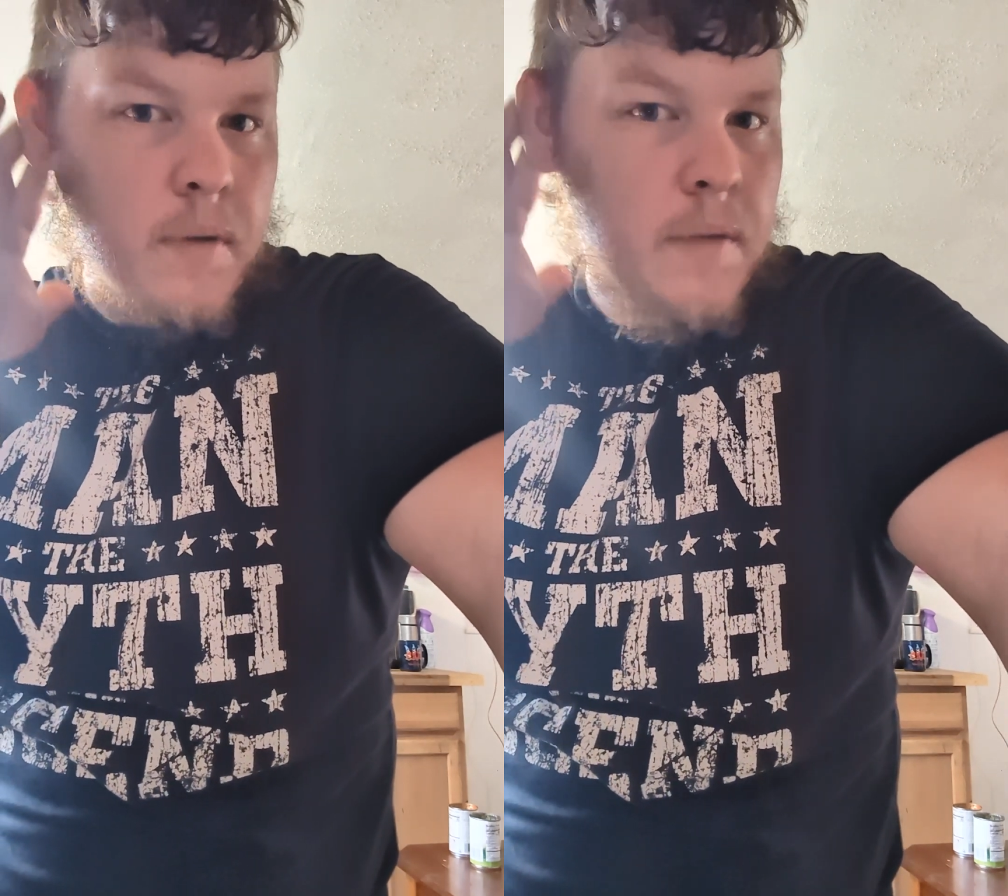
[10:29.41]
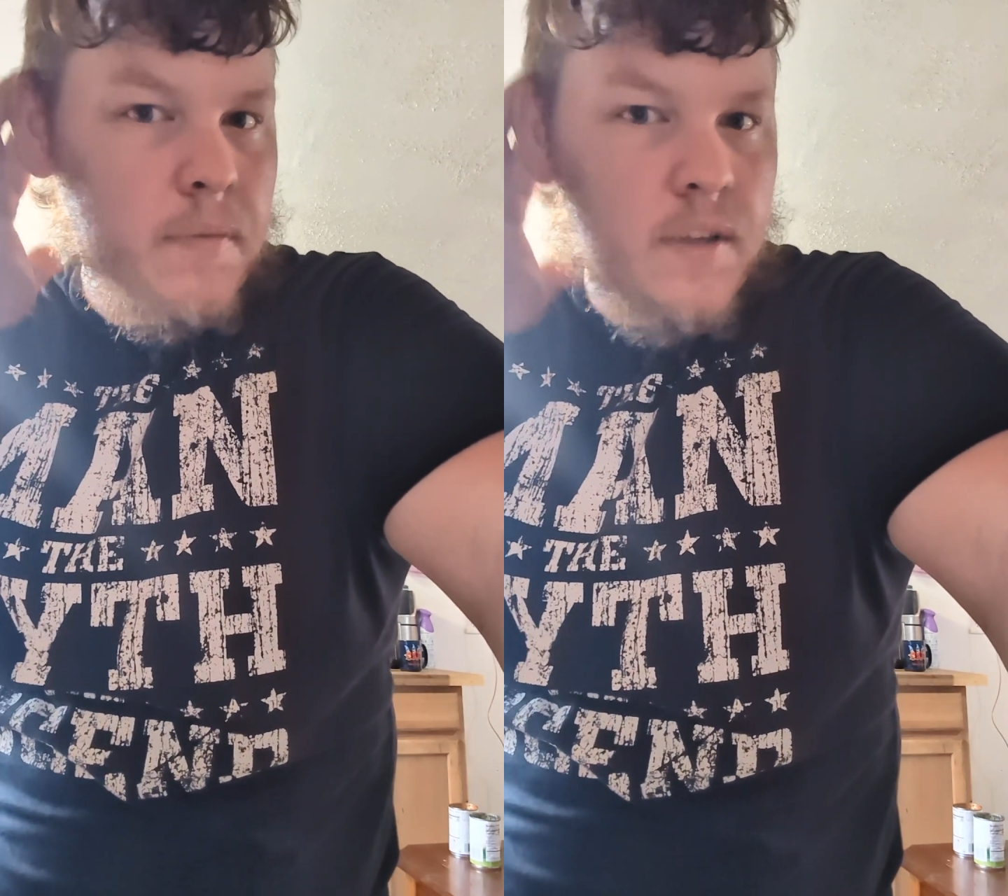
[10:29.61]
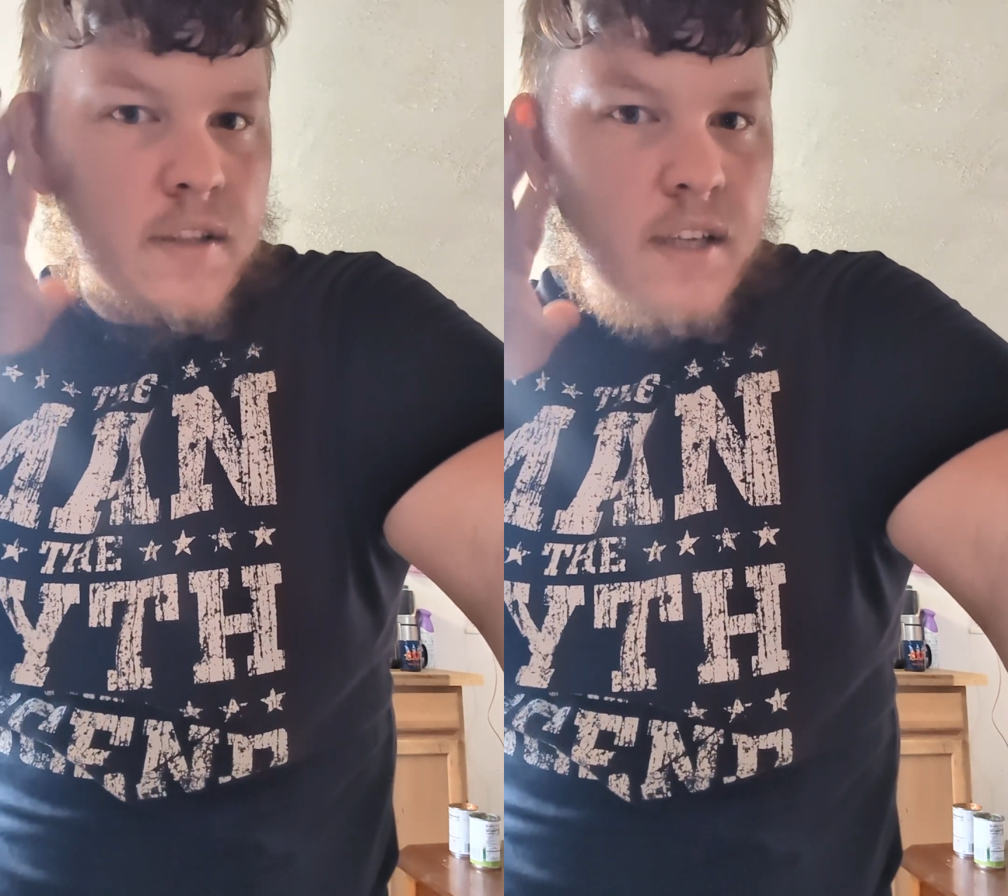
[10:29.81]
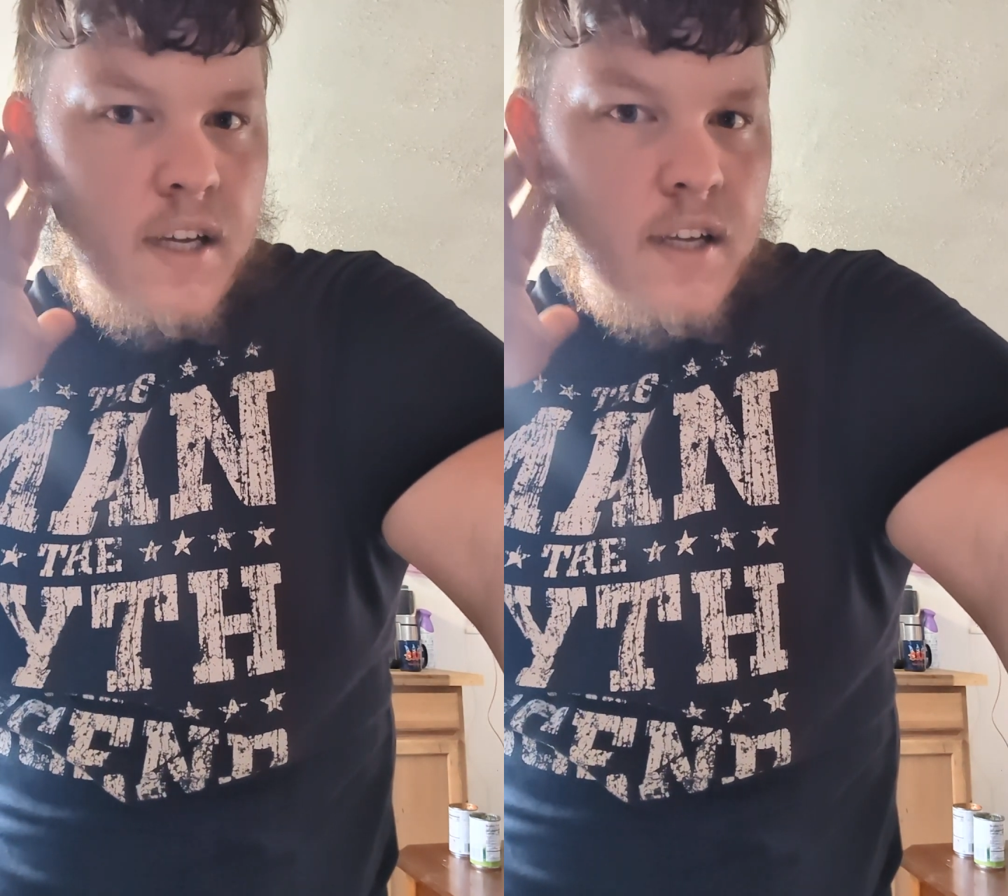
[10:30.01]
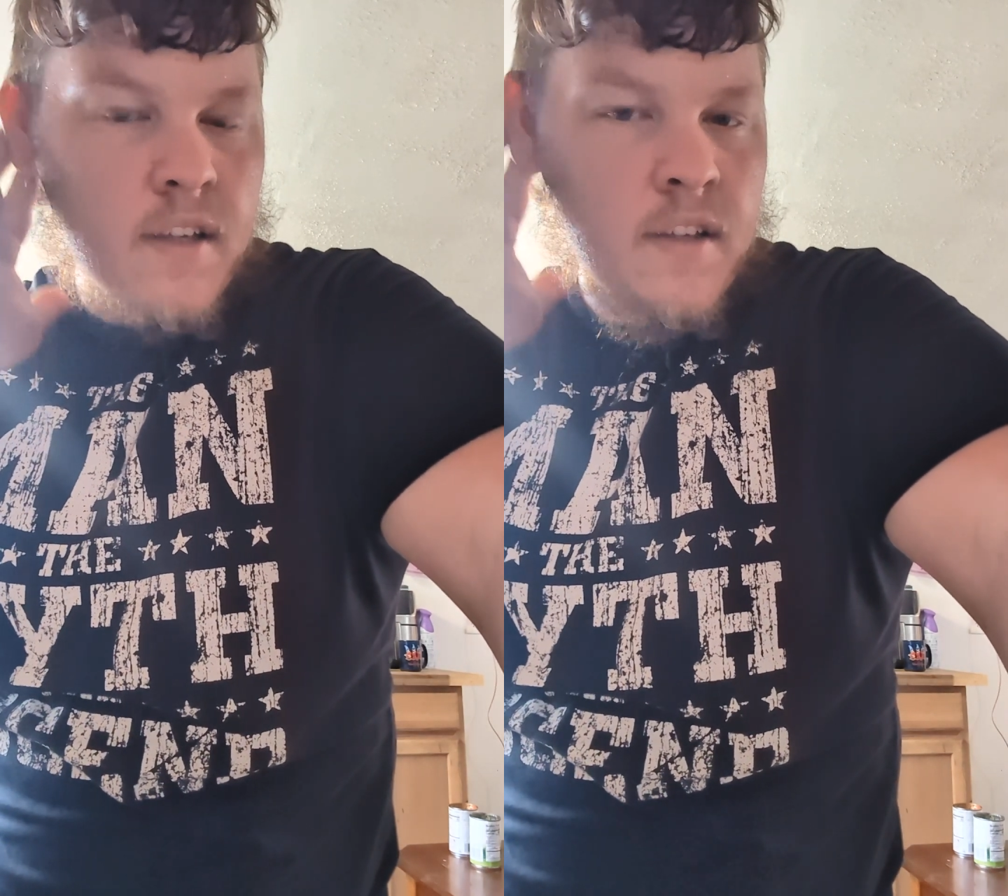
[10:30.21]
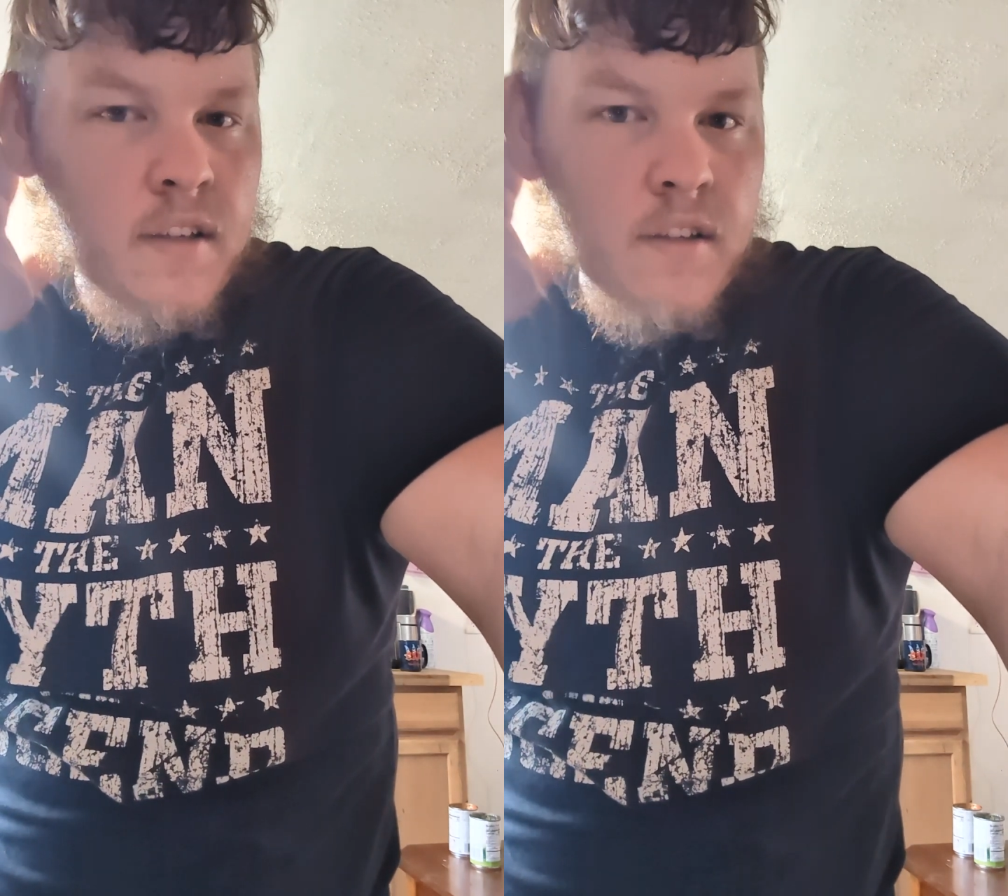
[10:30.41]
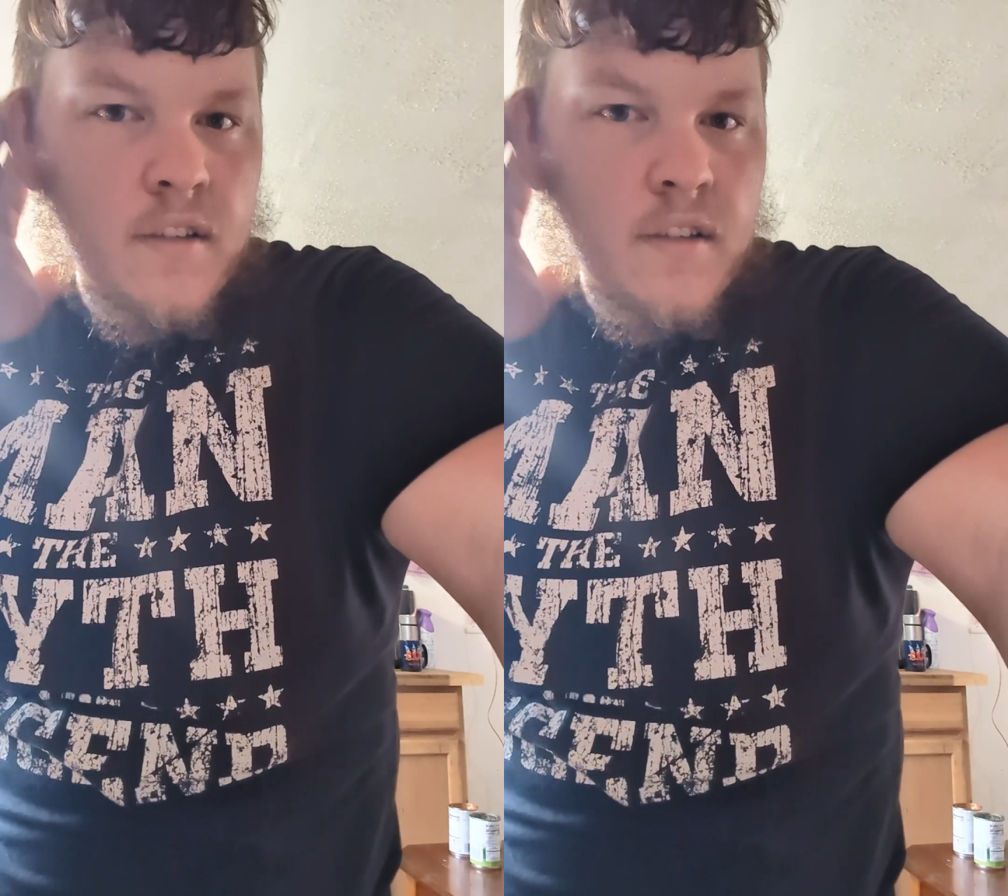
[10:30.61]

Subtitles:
to people like that?